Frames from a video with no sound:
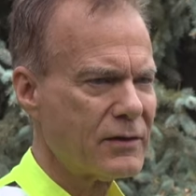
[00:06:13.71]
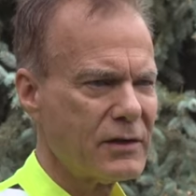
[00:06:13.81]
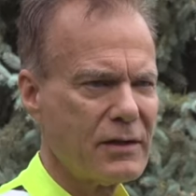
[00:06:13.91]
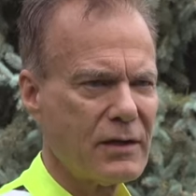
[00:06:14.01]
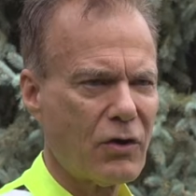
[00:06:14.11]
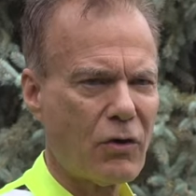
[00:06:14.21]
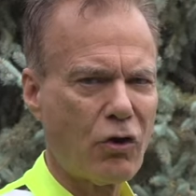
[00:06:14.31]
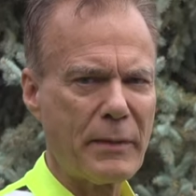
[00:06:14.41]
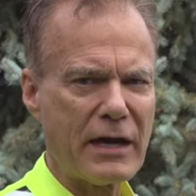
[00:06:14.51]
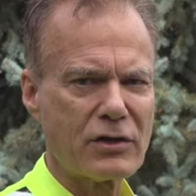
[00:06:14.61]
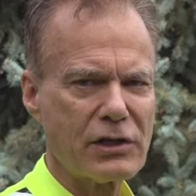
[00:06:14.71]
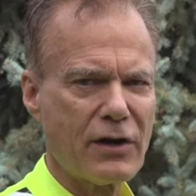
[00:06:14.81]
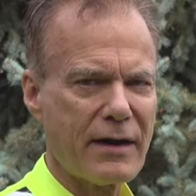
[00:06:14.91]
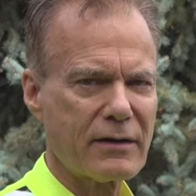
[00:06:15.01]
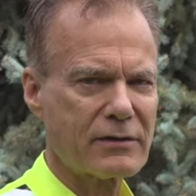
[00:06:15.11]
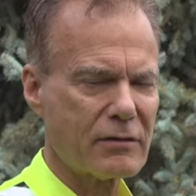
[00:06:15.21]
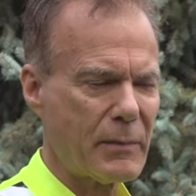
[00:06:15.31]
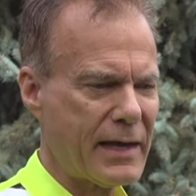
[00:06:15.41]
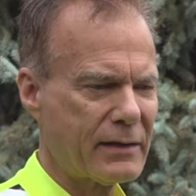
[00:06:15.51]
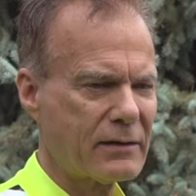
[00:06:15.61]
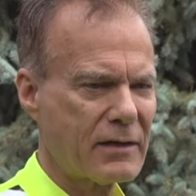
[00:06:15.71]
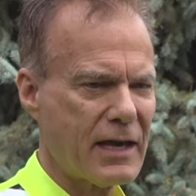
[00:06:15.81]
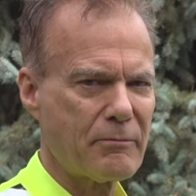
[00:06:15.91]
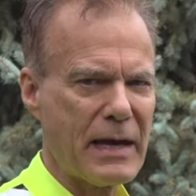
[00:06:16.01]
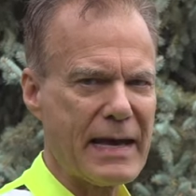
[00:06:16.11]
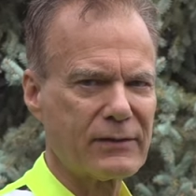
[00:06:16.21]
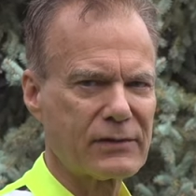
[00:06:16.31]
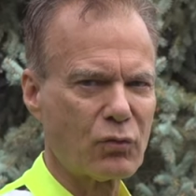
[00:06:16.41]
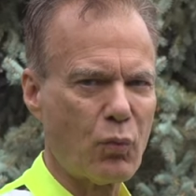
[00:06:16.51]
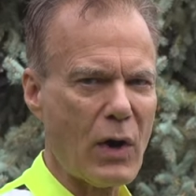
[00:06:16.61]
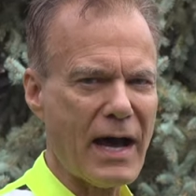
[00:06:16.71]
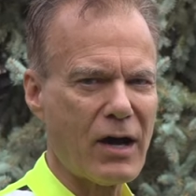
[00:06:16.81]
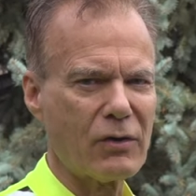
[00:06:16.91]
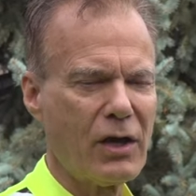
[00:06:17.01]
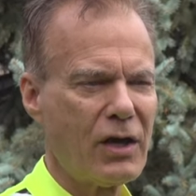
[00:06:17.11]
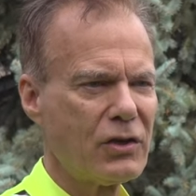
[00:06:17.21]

the home energy auditor man came back and said, "Wow,